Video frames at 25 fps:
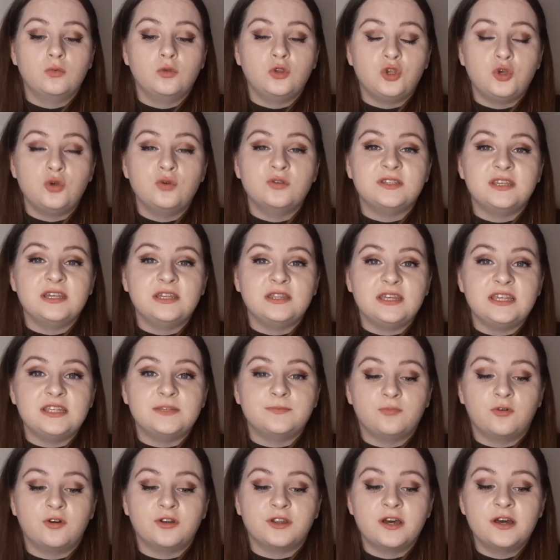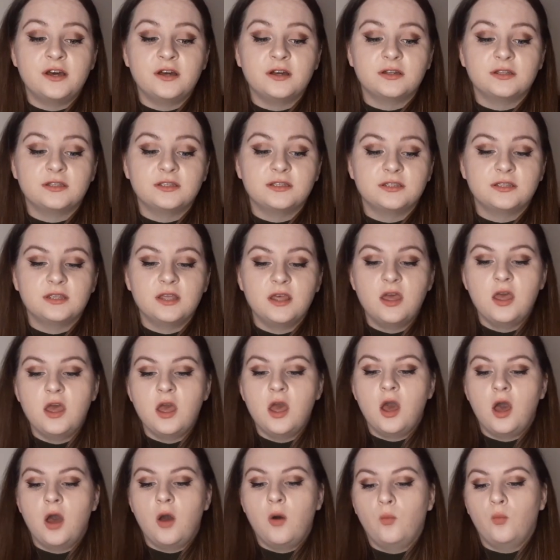using these products.
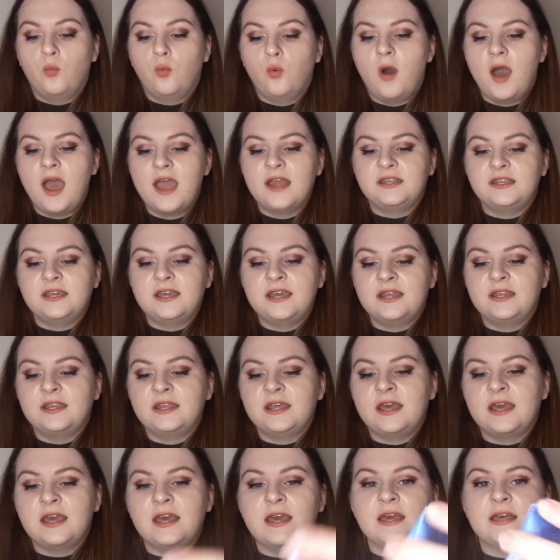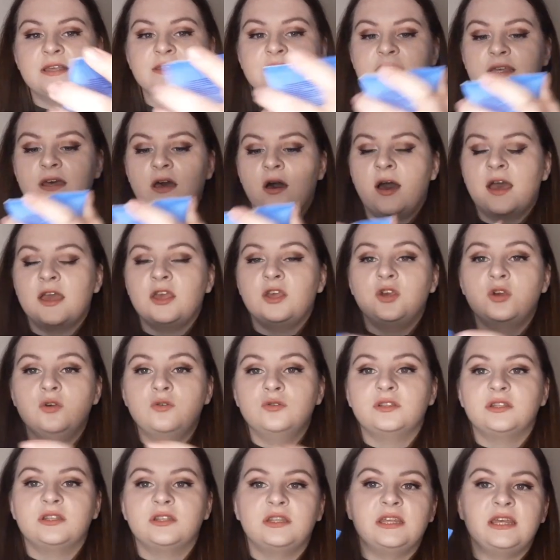What I did is I
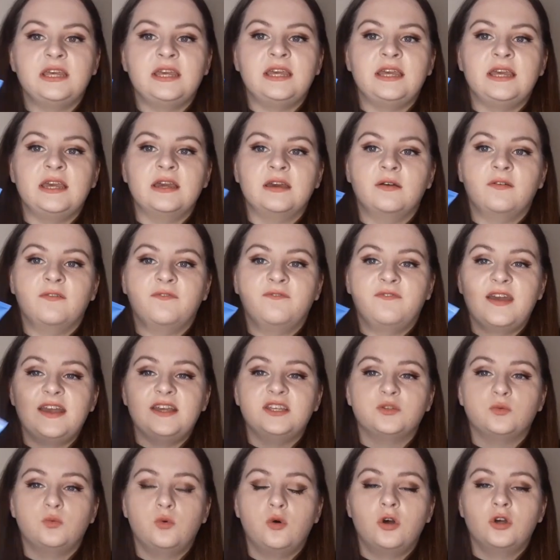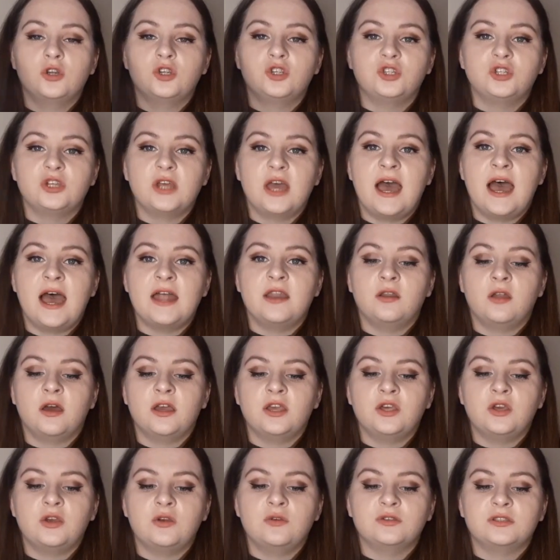used the face wash and I
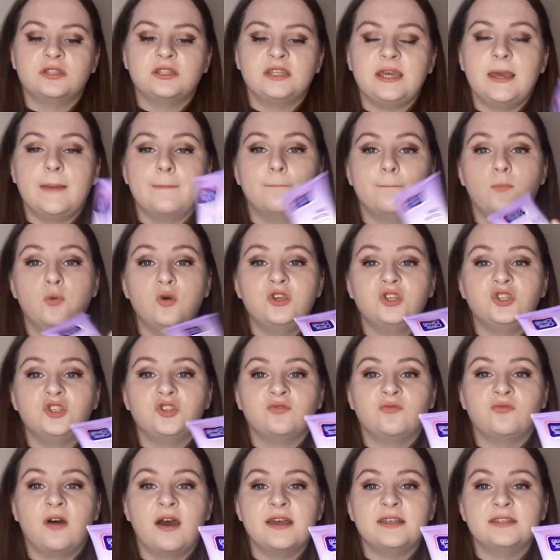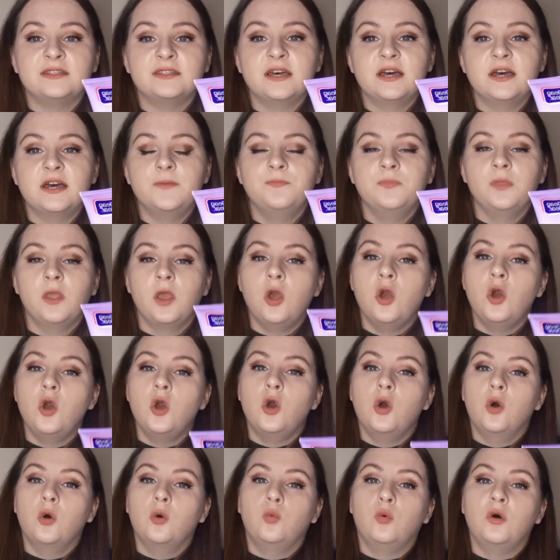used the moisturizer.
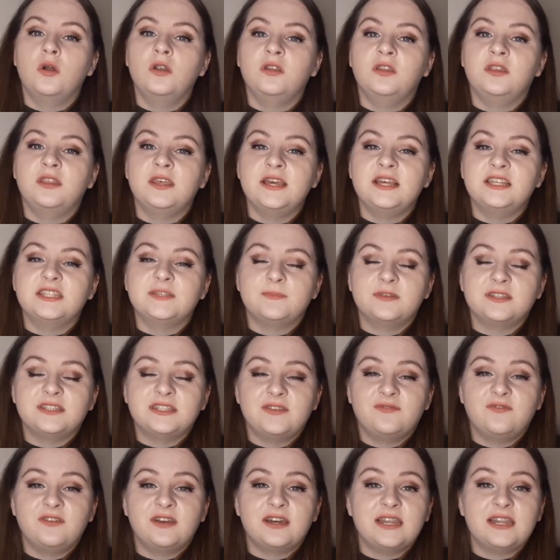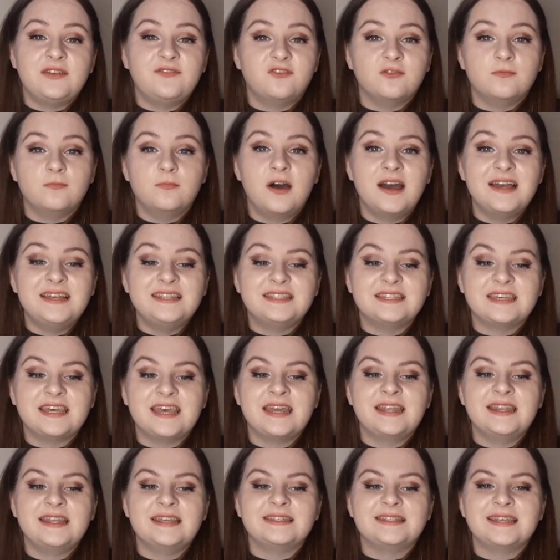One thing specifically for my
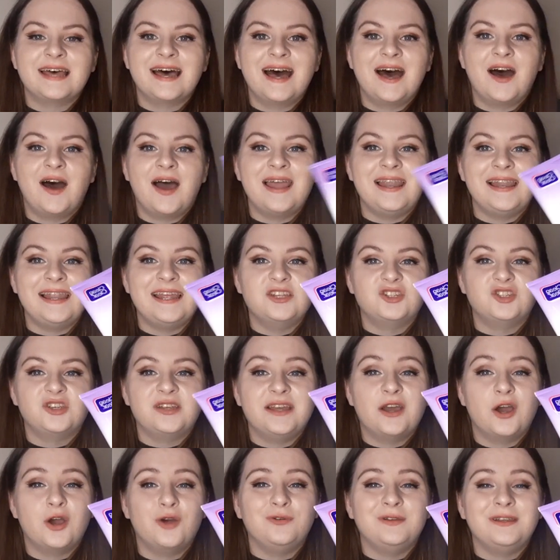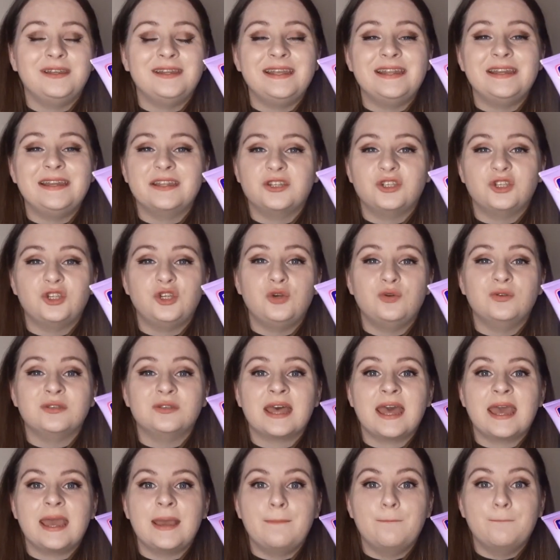skin is that I literally only needed to use
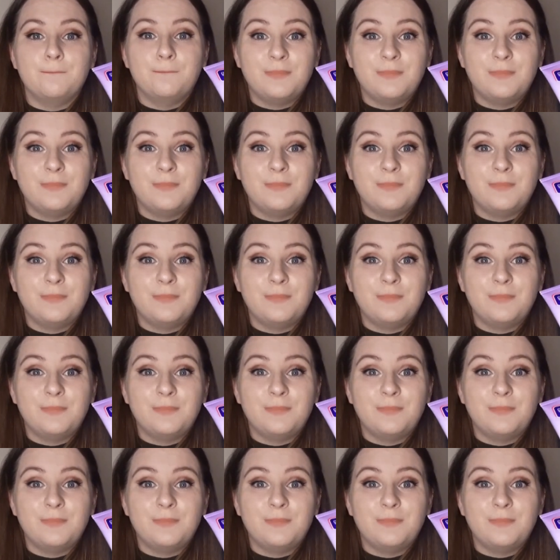a